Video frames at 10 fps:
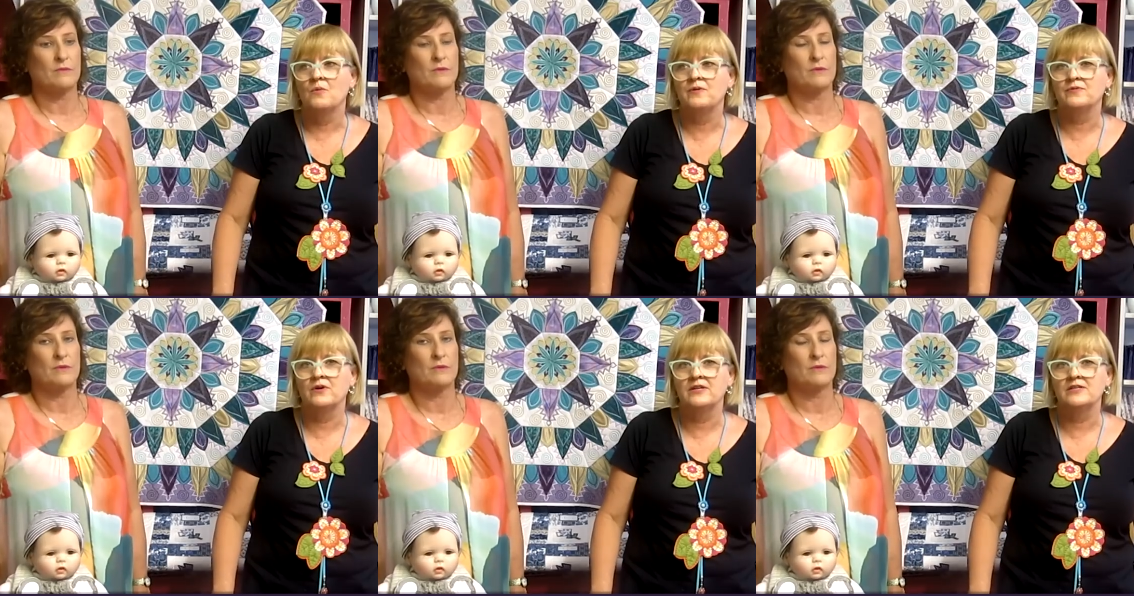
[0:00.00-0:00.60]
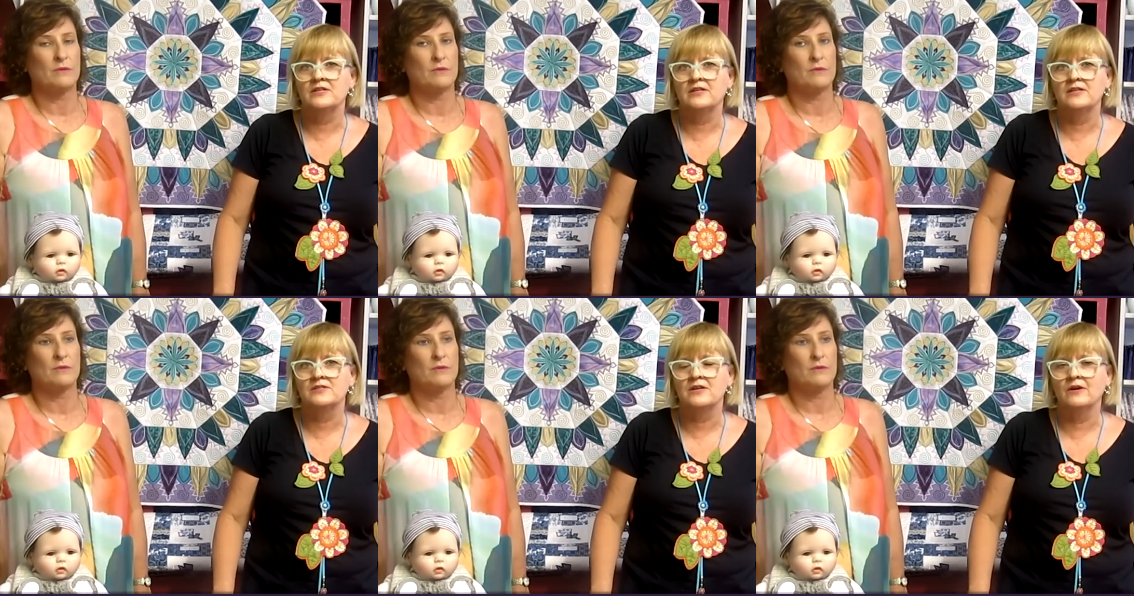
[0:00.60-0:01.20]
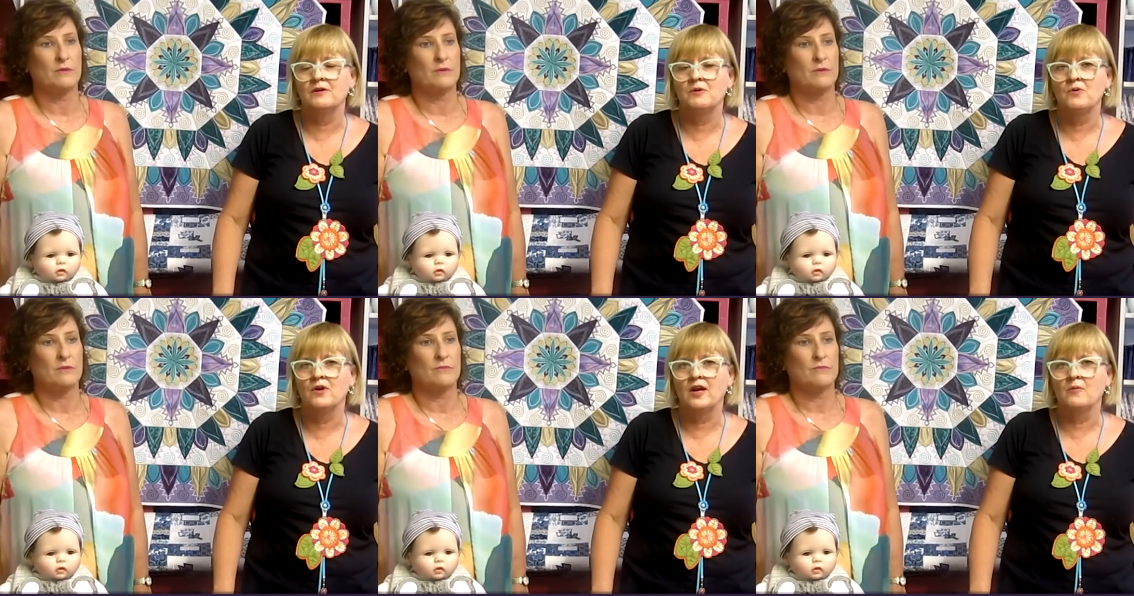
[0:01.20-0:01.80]
Speaker 1: We fly into Glasgow and we
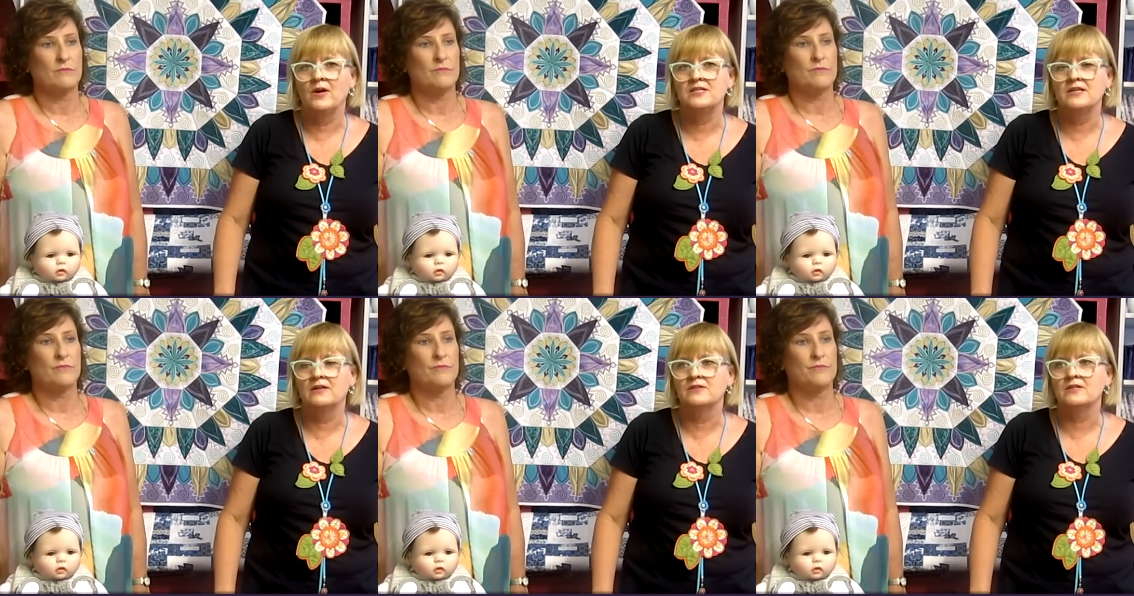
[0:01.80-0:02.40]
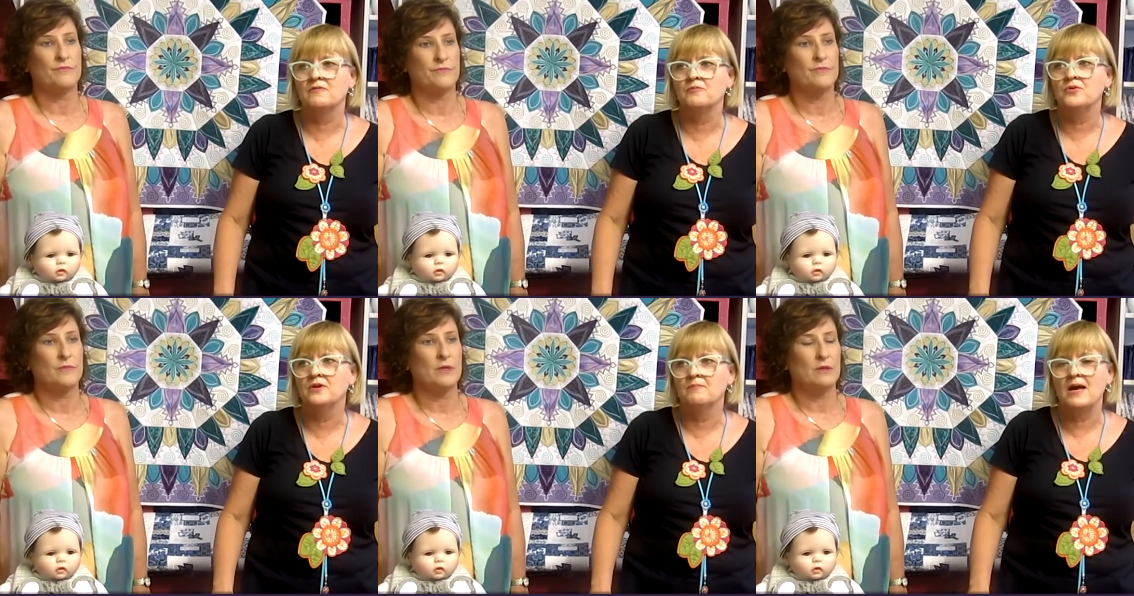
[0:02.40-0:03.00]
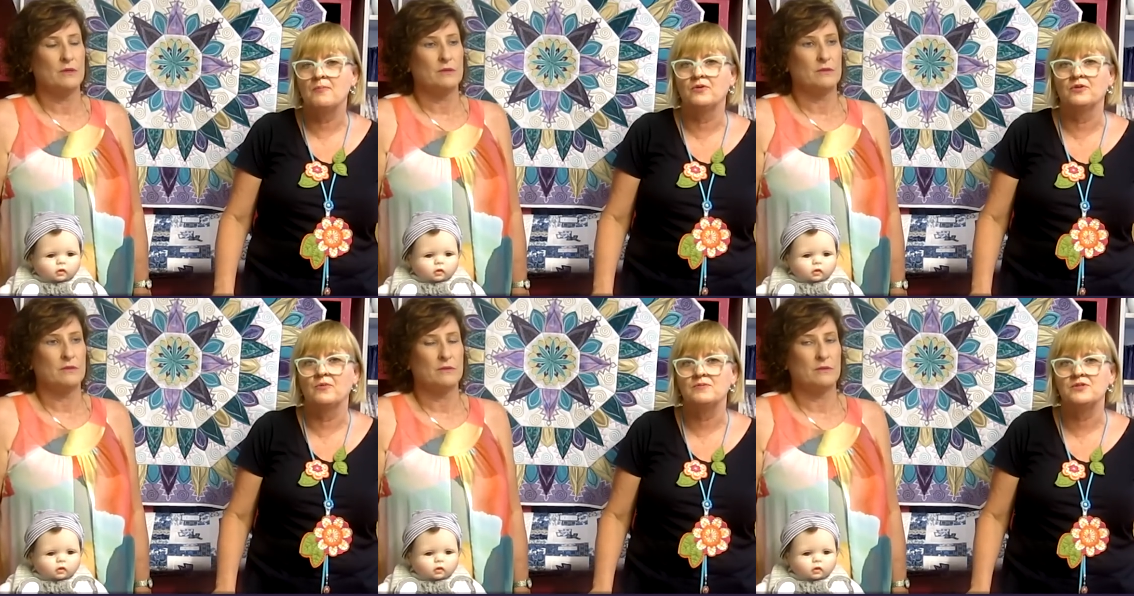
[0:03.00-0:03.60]
work our way down. So I've put a map on
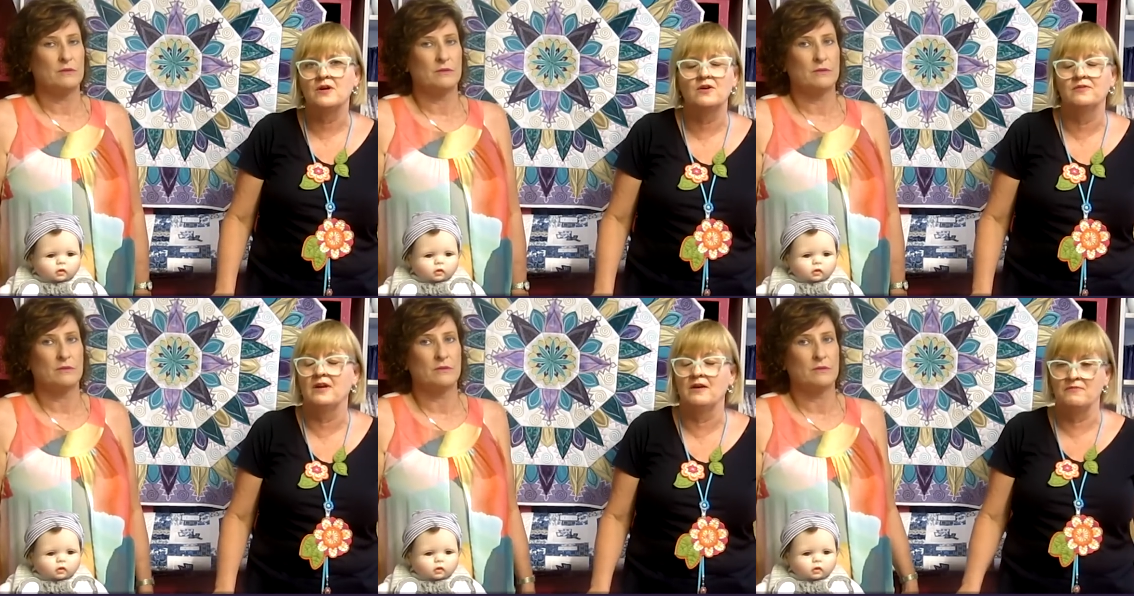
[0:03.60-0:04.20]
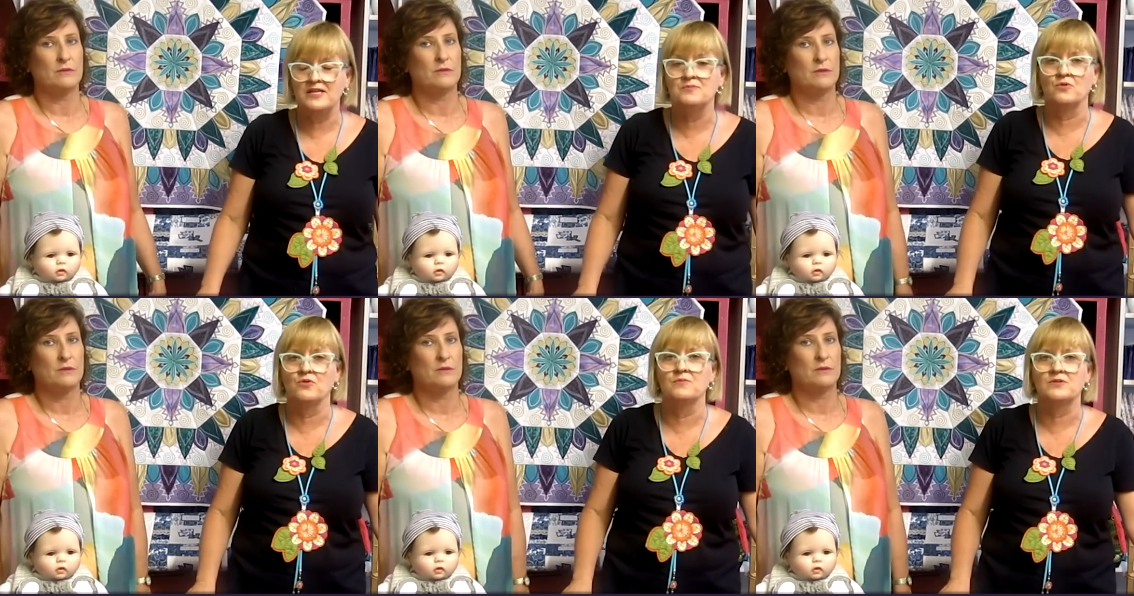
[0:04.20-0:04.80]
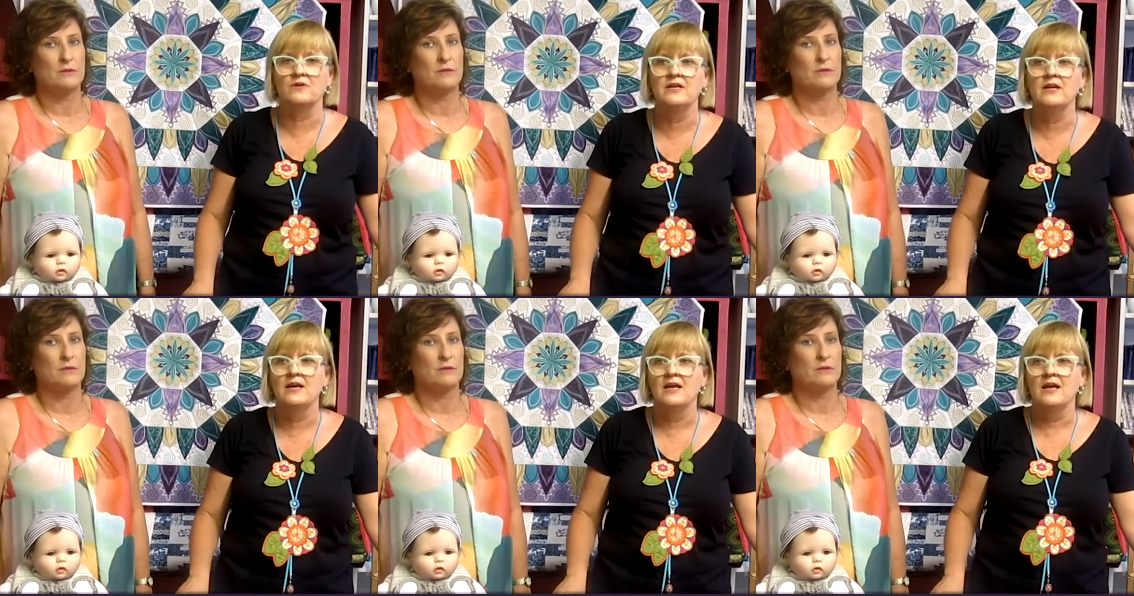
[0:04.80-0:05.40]
the webs on our Facebook group, sorry,
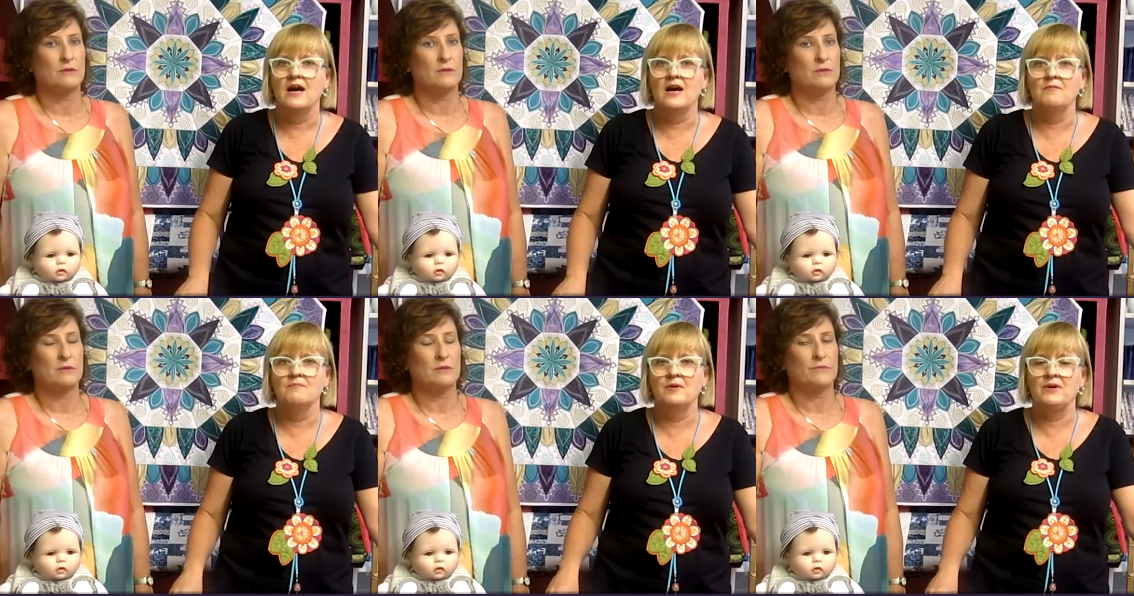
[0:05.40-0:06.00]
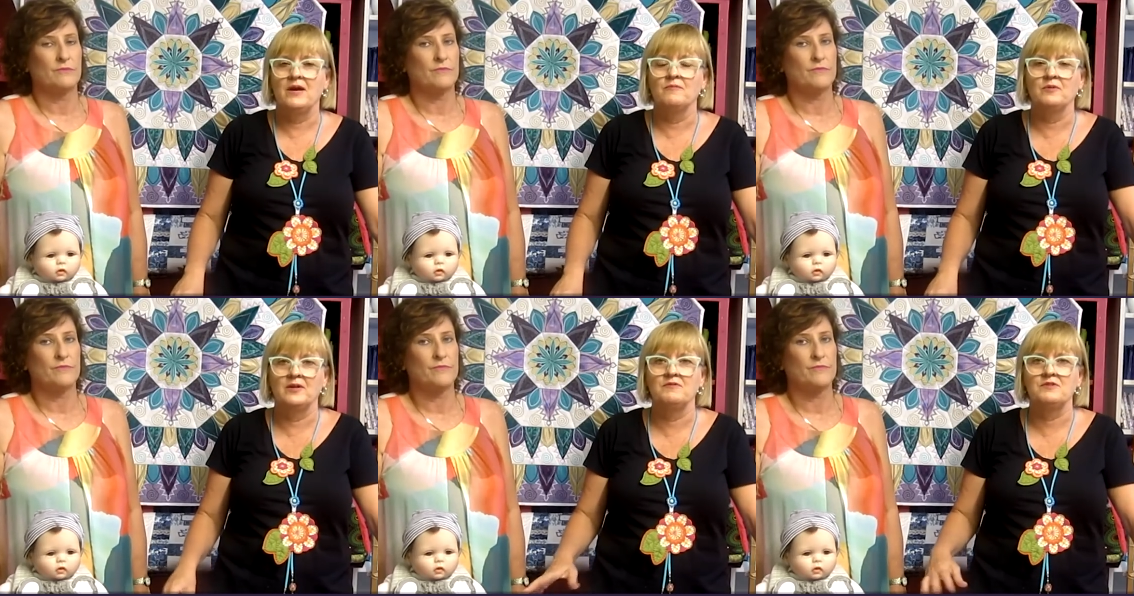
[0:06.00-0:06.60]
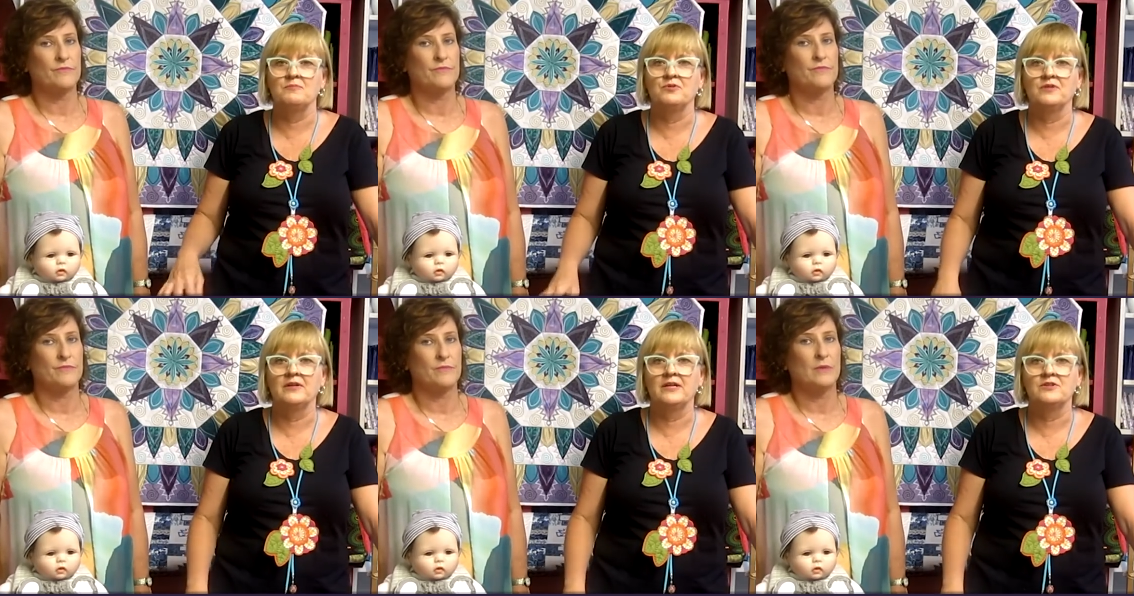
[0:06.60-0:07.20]
um, but we have we'll have to put
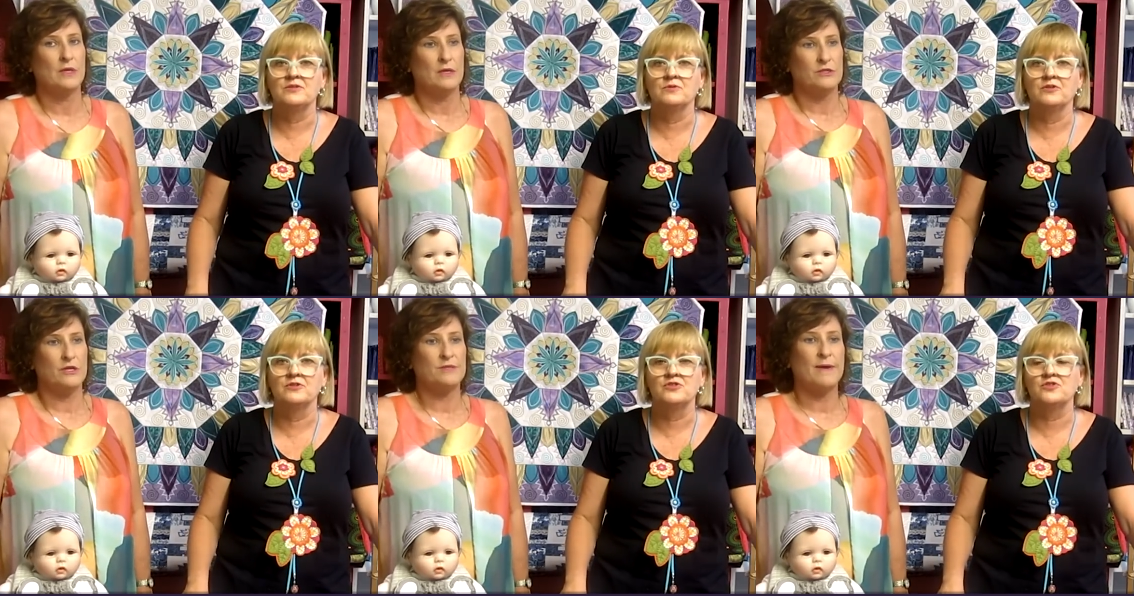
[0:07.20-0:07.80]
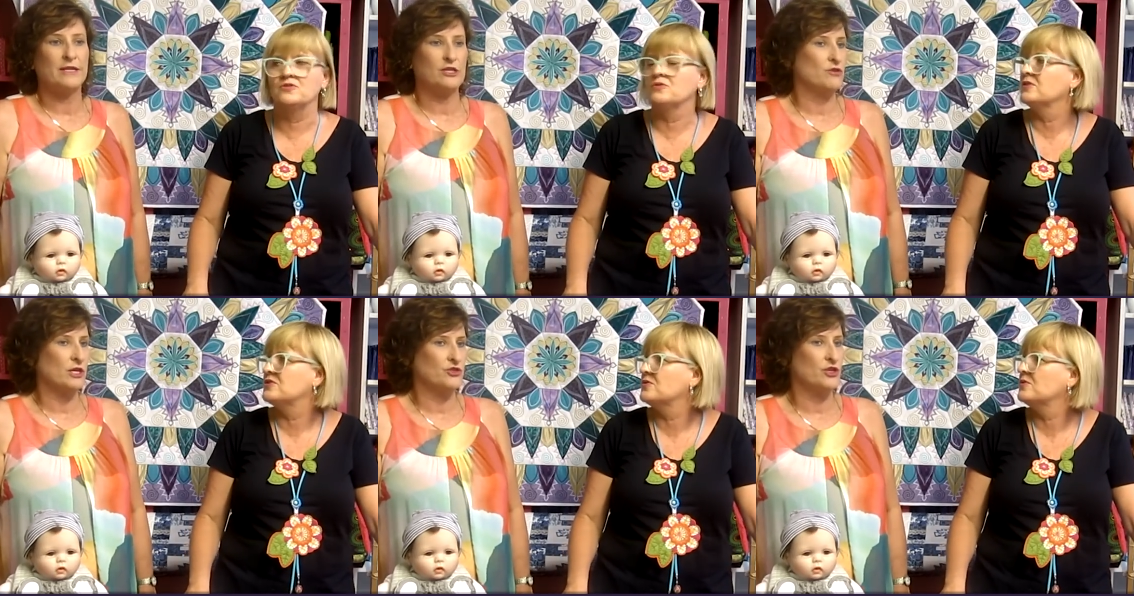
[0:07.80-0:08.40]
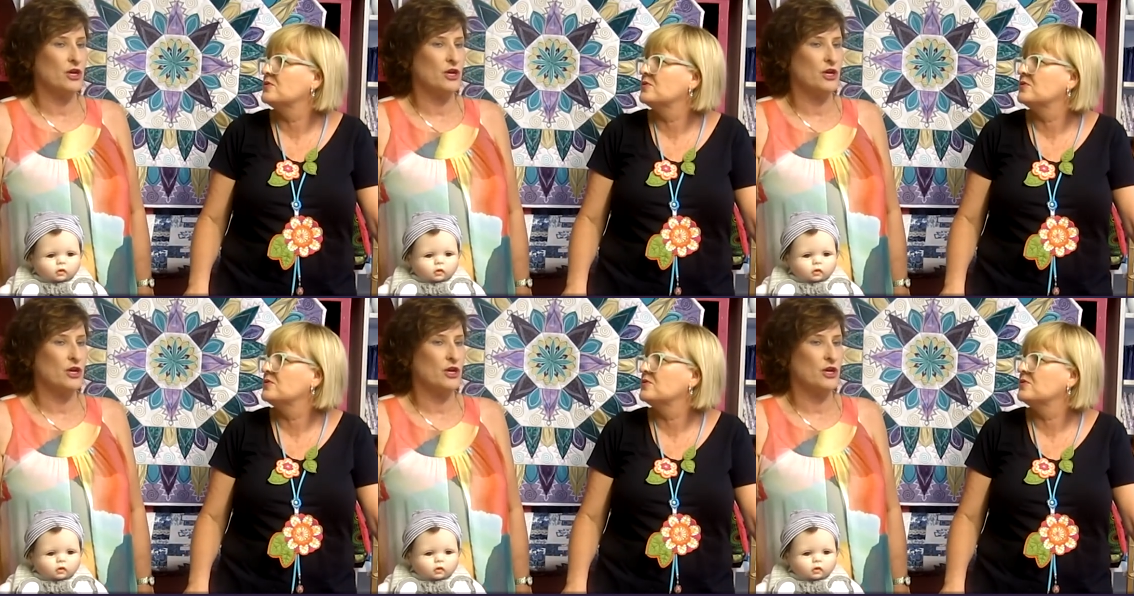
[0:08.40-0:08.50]
the link to all
Speaker 2: the. So it's mainly trunk stores.